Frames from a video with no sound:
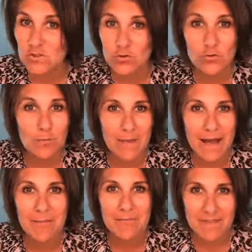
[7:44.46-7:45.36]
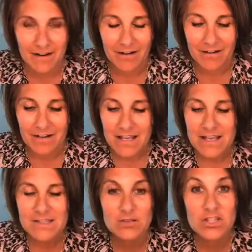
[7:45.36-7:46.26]
Truth bomb there.
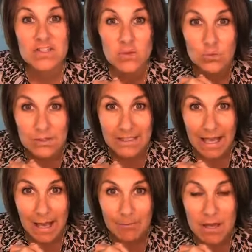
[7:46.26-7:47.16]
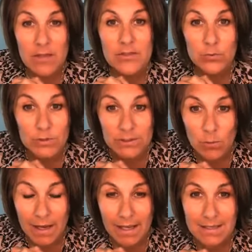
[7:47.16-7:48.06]
So just to recap, 3
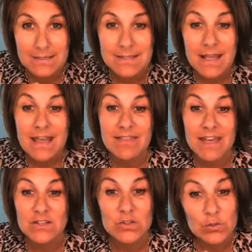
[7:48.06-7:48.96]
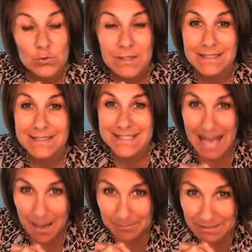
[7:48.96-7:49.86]
ways that you can
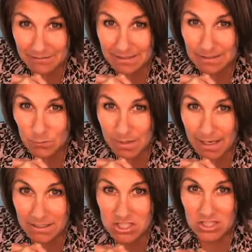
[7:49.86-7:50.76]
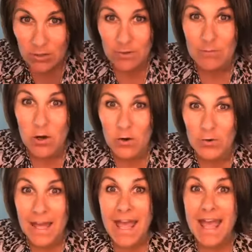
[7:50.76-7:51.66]
stop living in reactionary
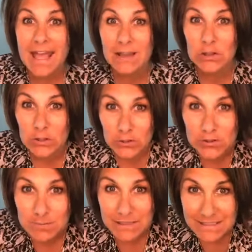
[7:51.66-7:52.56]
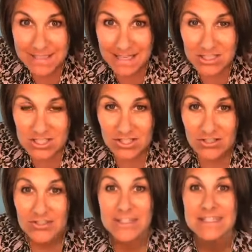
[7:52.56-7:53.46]
mode and learn to be
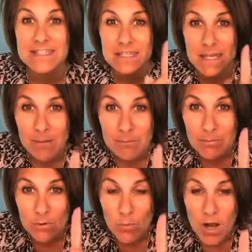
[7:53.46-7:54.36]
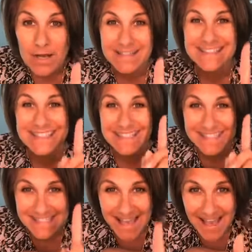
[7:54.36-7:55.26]
intentional is number 1,
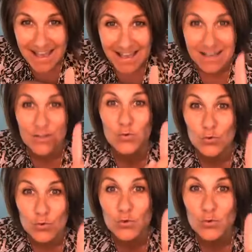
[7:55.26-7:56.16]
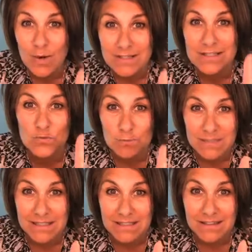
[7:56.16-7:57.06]
decide who you want to
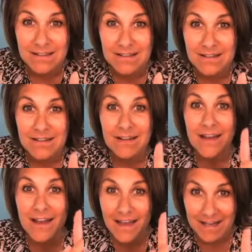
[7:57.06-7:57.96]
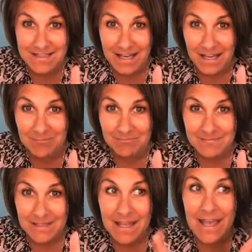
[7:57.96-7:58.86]
be ahead of time
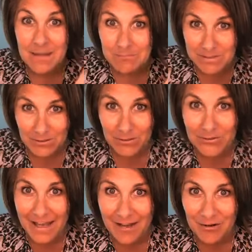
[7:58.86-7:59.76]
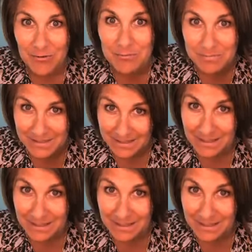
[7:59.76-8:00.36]
and be her now, be